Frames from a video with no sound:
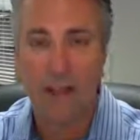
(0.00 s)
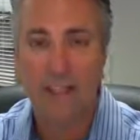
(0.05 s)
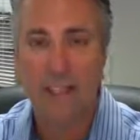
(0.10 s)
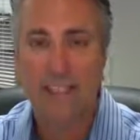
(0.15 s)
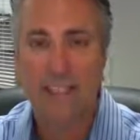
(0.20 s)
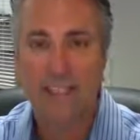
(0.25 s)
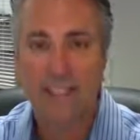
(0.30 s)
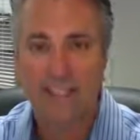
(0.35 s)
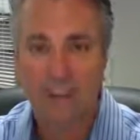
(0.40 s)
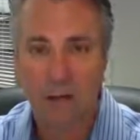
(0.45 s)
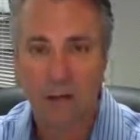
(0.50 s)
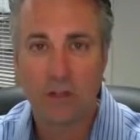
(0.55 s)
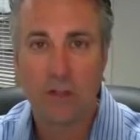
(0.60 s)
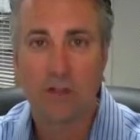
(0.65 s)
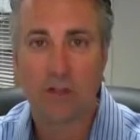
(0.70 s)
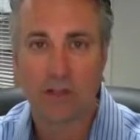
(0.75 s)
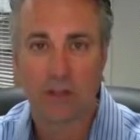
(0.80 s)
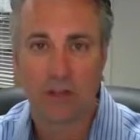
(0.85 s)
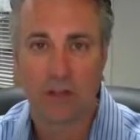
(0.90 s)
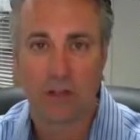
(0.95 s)
Sell
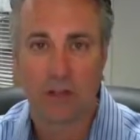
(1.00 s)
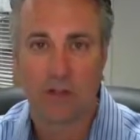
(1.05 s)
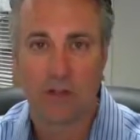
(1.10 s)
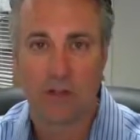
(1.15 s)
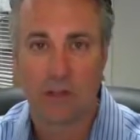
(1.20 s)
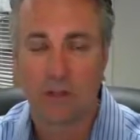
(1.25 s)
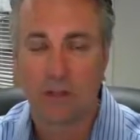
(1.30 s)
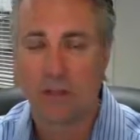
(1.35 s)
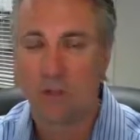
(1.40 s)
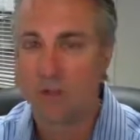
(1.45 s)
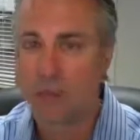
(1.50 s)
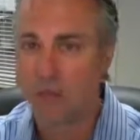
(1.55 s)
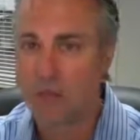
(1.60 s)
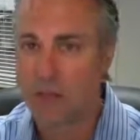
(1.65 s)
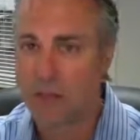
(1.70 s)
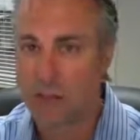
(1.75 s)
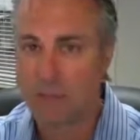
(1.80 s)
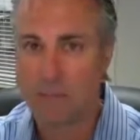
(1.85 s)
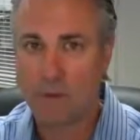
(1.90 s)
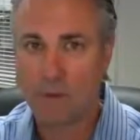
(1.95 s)
yourself. Do
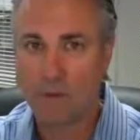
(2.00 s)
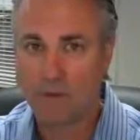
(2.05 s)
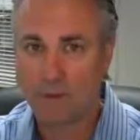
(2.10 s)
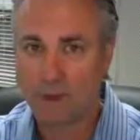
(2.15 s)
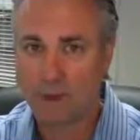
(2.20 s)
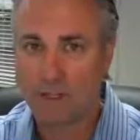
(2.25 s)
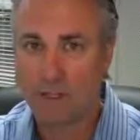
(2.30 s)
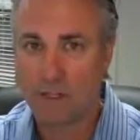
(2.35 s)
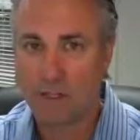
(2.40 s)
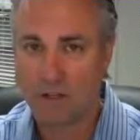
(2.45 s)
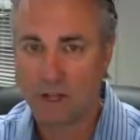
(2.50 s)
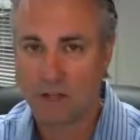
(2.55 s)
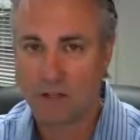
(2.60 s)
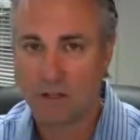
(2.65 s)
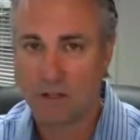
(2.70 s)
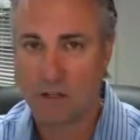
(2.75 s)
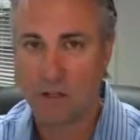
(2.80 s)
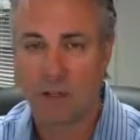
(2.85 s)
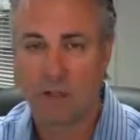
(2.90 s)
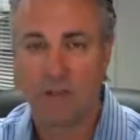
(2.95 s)
not be afraid to sell
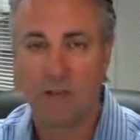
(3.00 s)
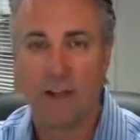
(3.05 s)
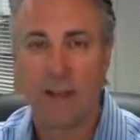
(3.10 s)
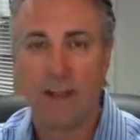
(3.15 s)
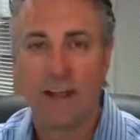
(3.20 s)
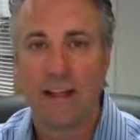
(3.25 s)
yourself.